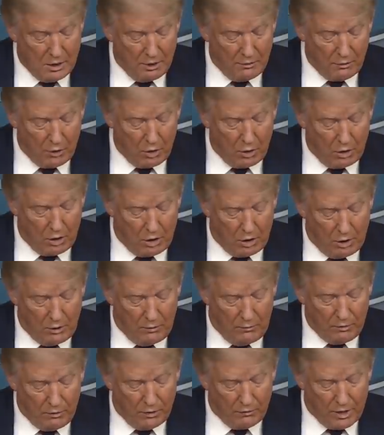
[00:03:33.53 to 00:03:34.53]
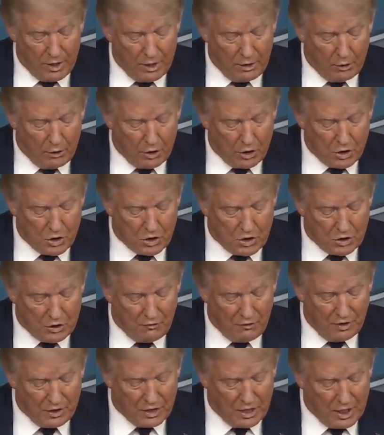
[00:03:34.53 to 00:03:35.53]
of all virus
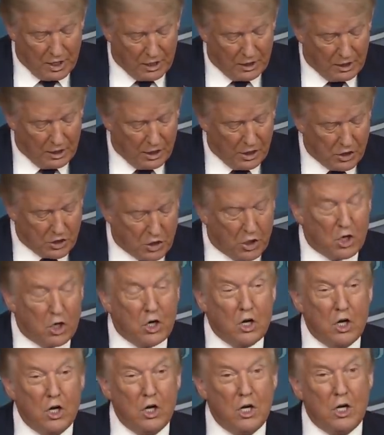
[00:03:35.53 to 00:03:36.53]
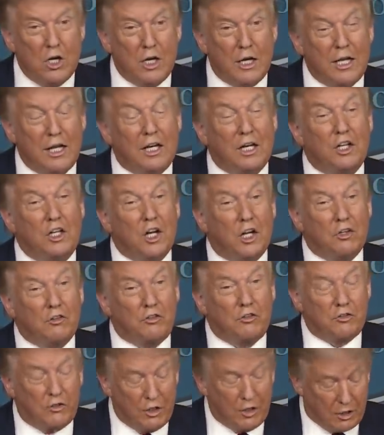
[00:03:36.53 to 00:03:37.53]
fatalities are in
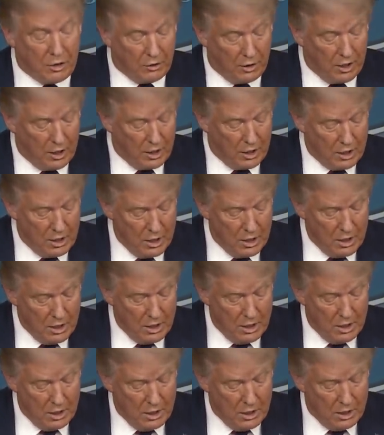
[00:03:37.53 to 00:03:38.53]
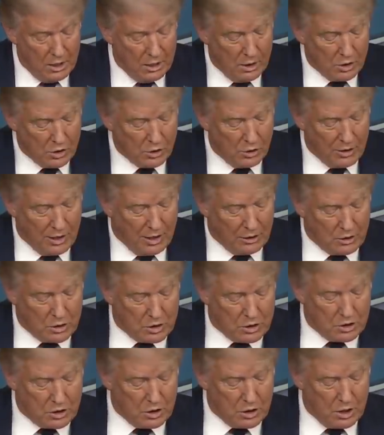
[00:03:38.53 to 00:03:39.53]
adults. Think of that. So
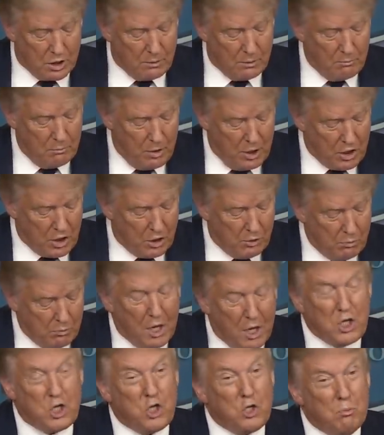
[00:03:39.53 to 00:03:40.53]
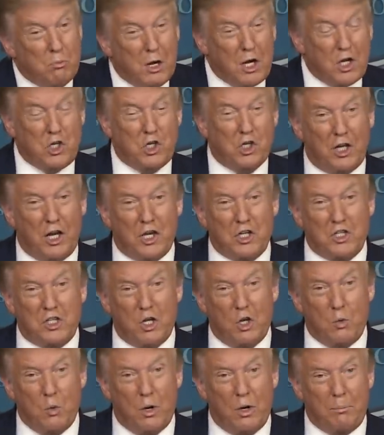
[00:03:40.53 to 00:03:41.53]
that's uh, much, much, much less
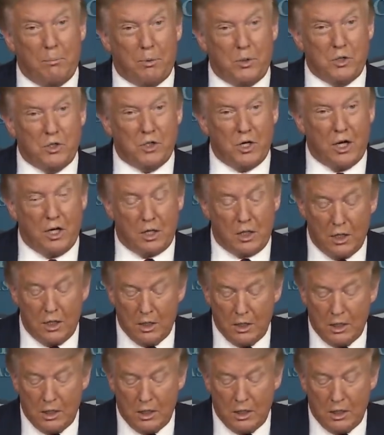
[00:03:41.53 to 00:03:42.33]
than 1%